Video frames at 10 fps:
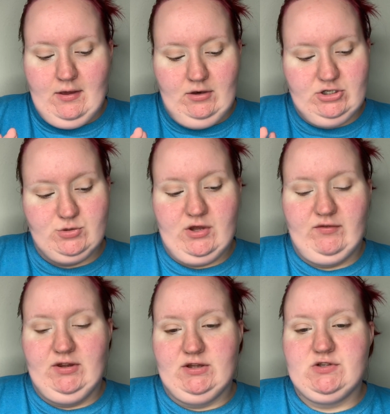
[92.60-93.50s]
Just with
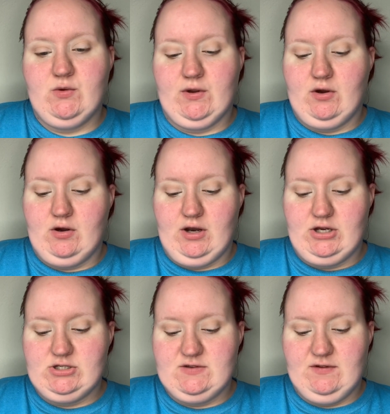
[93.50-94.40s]
everything that's going on, I
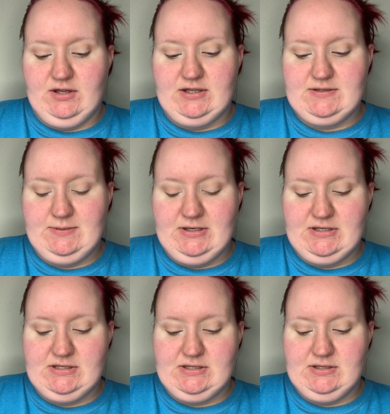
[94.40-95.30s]
just feel like it's
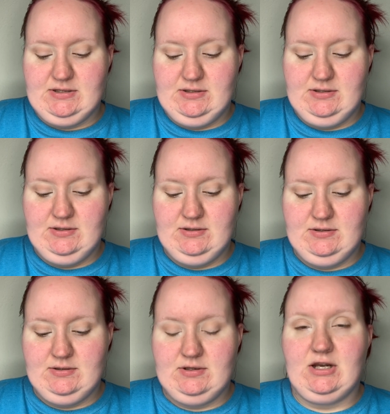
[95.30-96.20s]
best
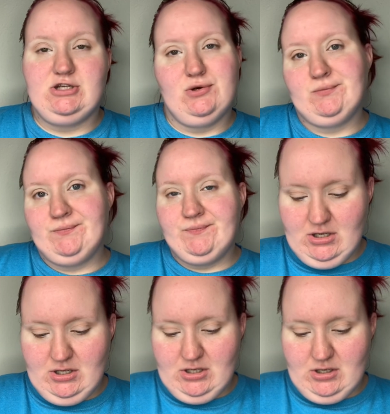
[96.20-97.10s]
that I don't.
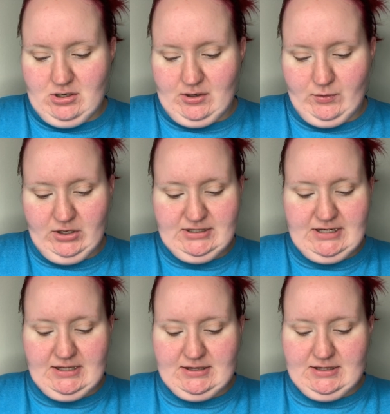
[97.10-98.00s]
All right, we're gonna
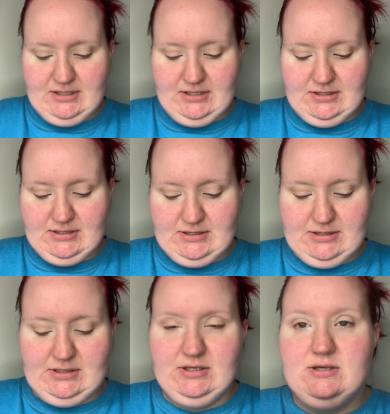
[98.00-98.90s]
take
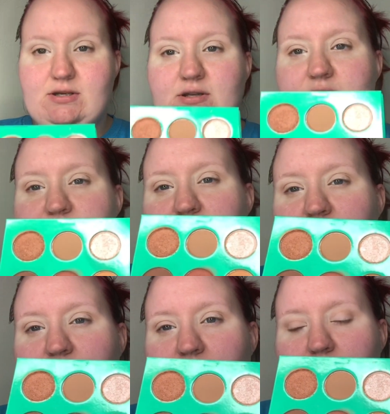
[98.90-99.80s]
this shade
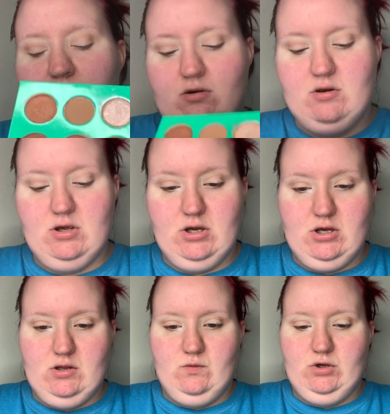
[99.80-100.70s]
right here.
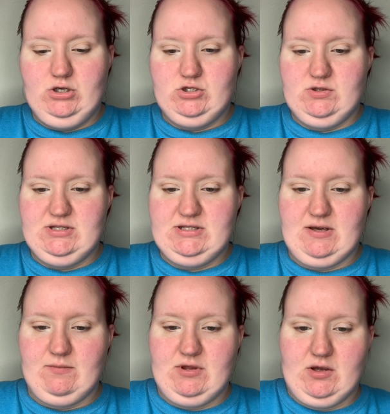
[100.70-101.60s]
We're gonna do the
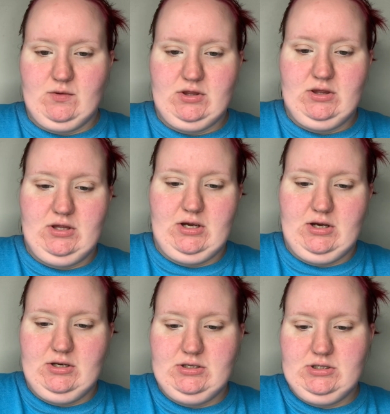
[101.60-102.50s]
same thing with
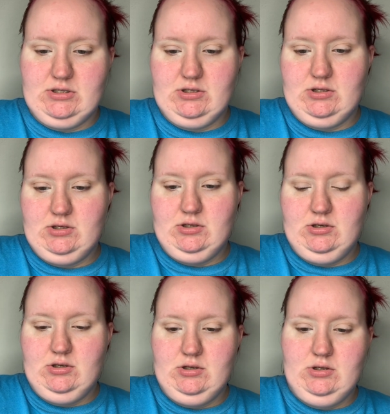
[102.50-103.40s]
that,
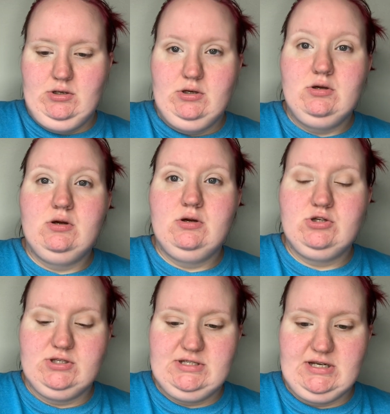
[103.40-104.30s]

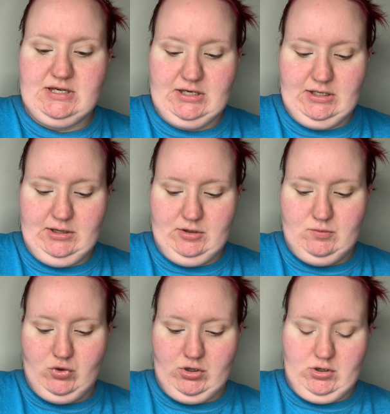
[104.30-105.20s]
just taking it a little
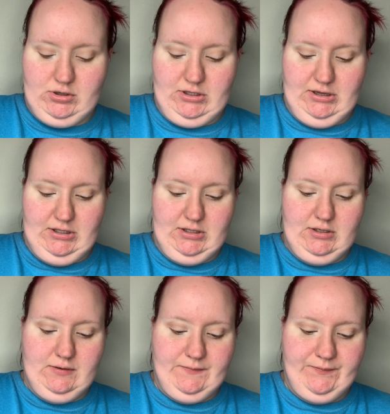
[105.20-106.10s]
more on the lid.